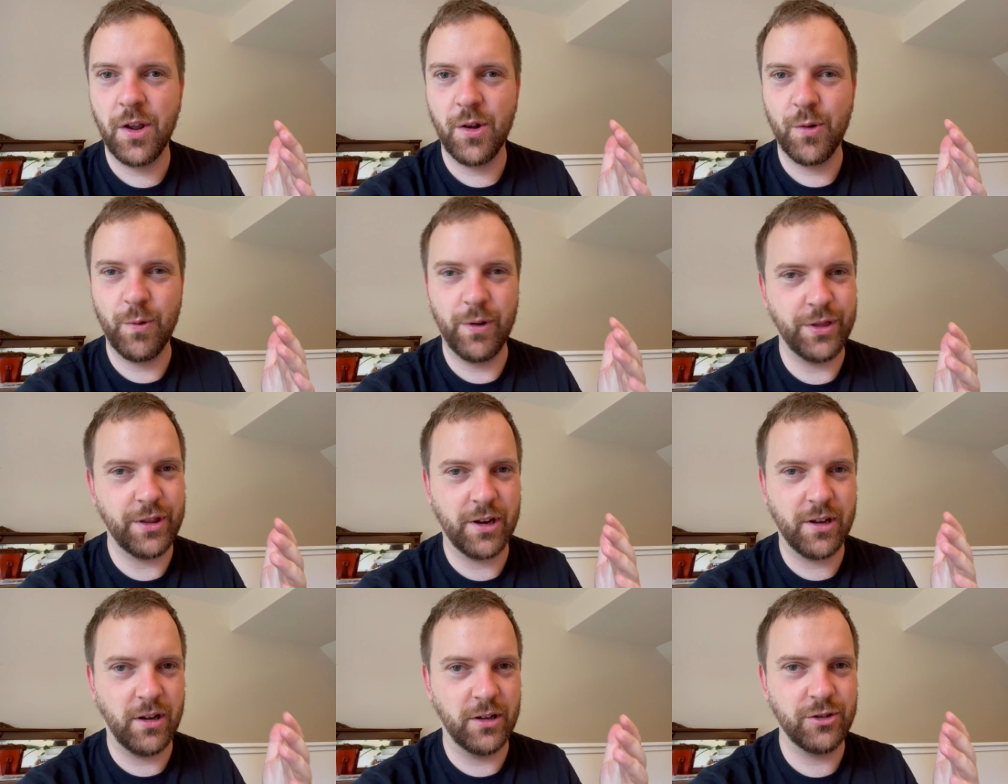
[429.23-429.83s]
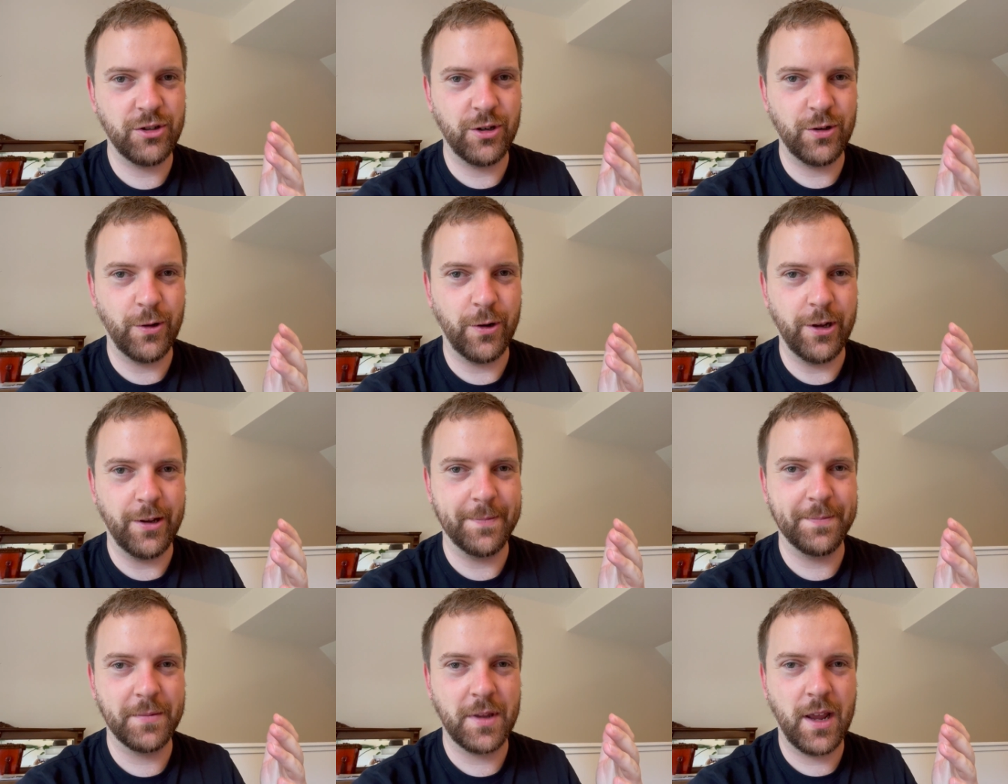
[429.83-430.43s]
with the cultured
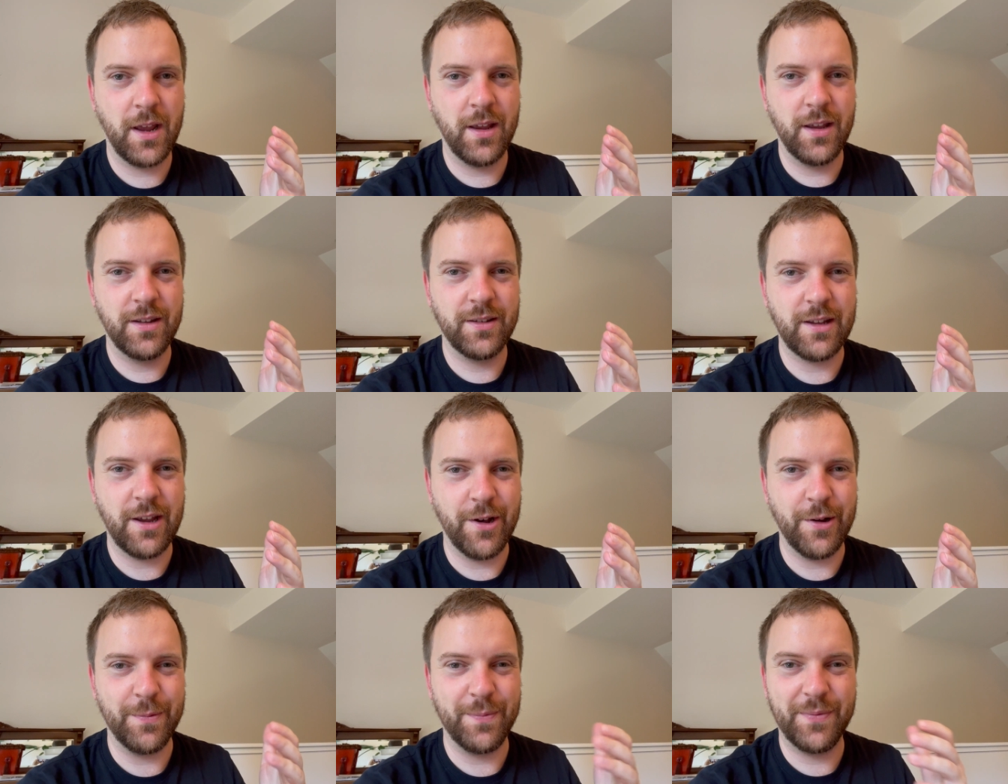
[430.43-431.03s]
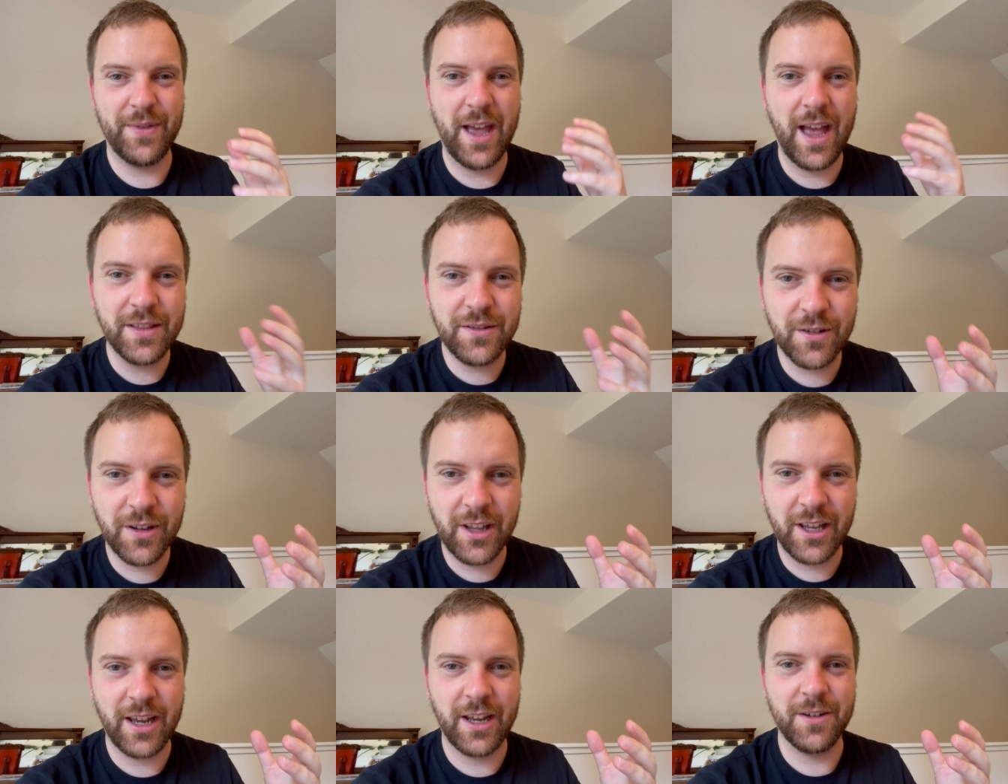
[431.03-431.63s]
oil. So that's
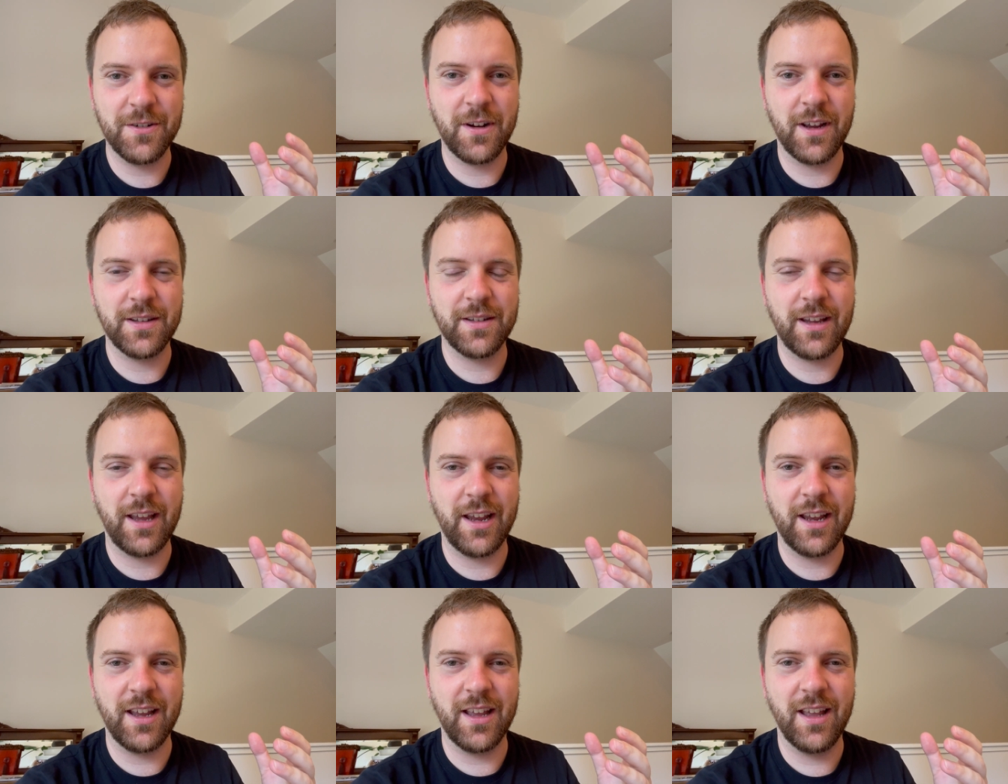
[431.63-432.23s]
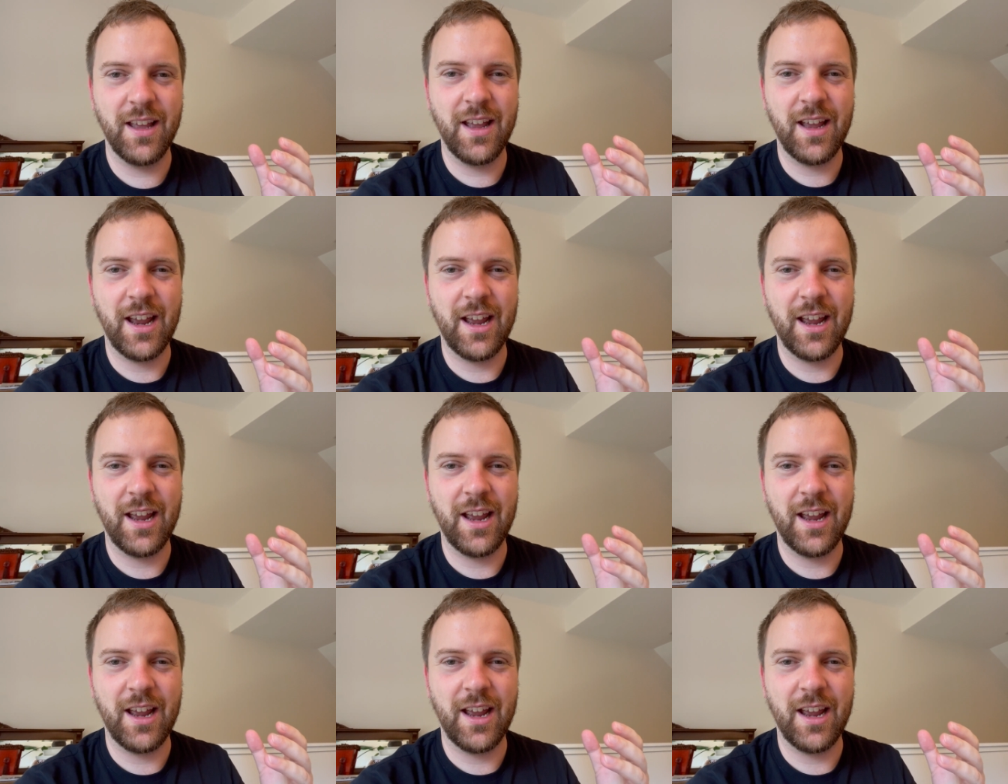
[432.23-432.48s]
really interesting.